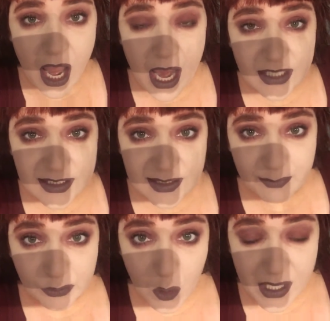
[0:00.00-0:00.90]

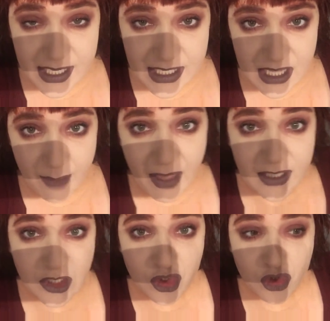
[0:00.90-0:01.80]
exploiting them
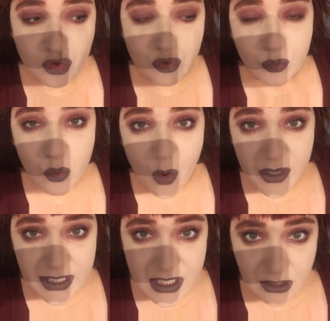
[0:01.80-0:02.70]
and
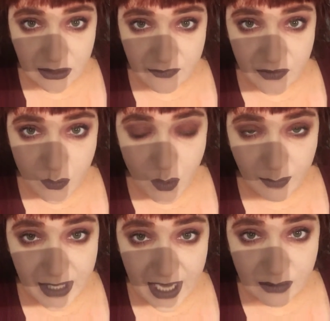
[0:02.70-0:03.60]
destroying the Living While
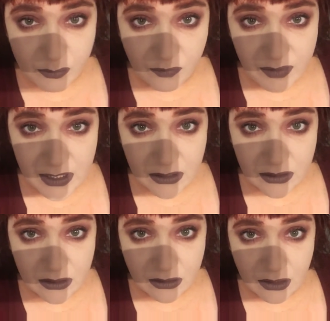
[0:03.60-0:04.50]
Black movement.
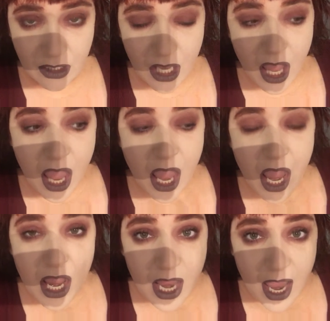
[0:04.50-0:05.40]

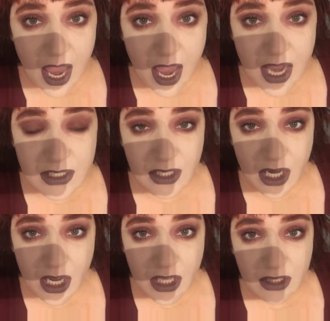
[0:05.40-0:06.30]
And
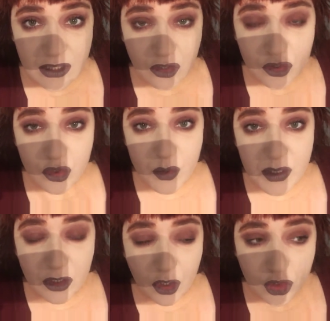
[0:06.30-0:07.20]
they're
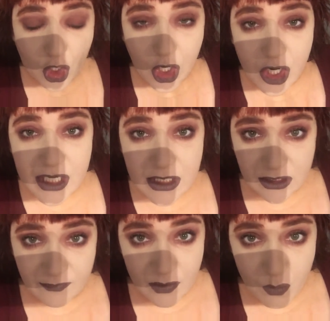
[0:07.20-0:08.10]
turning the
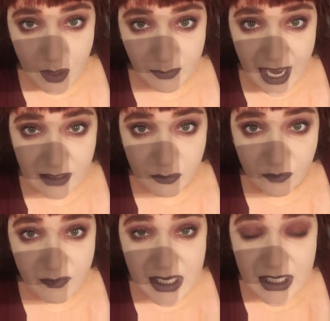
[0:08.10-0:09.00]
Living While Black
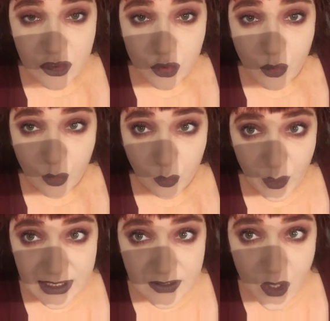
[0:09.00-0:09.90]
movement into a
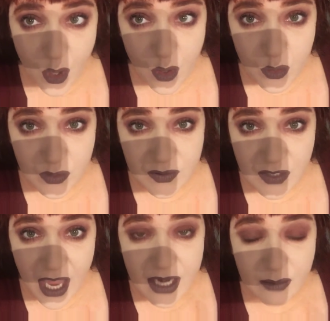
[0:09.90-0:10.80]
race hoax
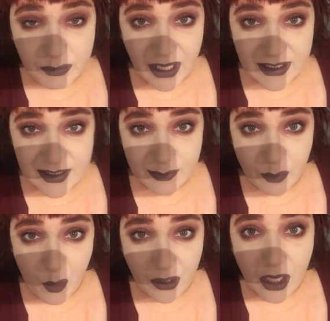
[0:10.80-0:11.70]
and a blood
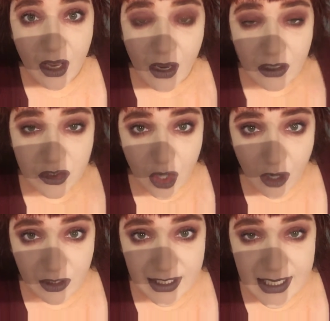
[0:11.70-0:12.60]
sport,
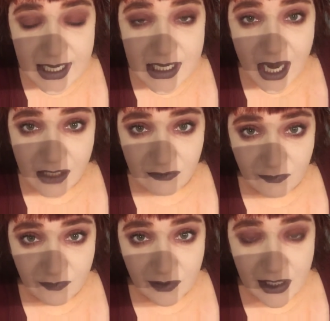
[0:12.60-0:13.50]
targeting and
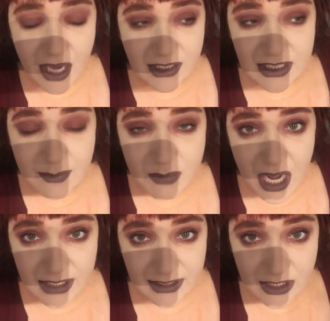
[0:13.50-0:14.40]

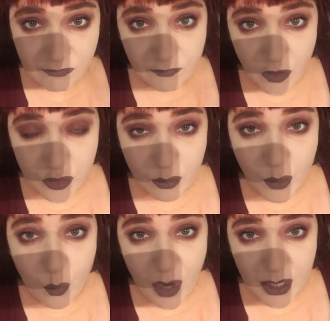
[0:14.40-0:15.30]
demonizing
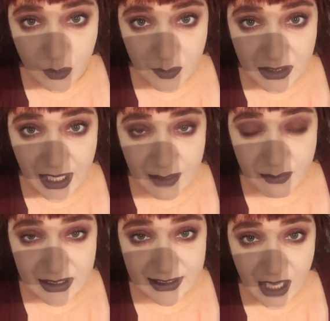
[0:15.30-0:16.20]
vulnerable white women like
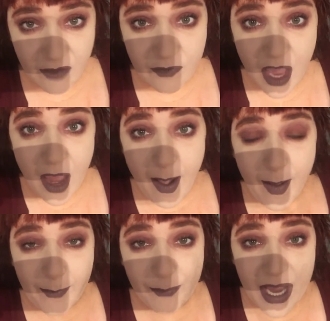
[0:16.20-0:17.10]
myself
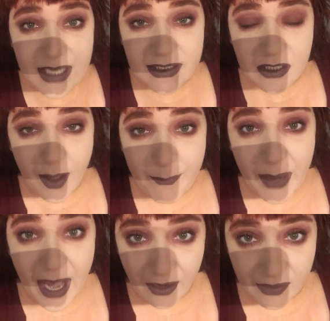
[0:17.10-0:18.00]
by
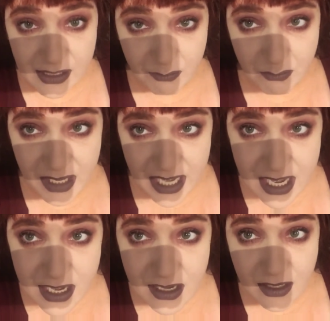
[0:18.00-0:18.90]
comparing
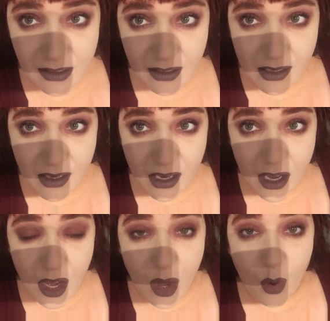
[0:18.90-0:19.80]
me
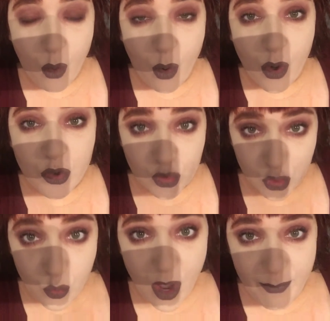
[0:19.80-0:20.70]

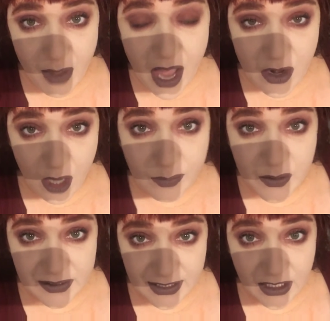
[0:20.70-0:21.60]
to Ahmaud
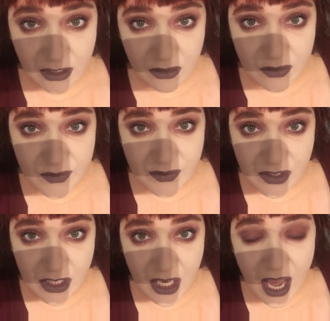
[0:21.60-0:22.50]
Arbery's killers
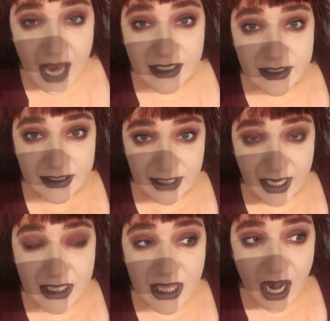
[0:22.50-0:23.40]
and
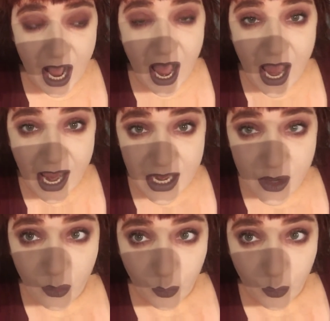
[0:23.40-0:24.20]
saying that I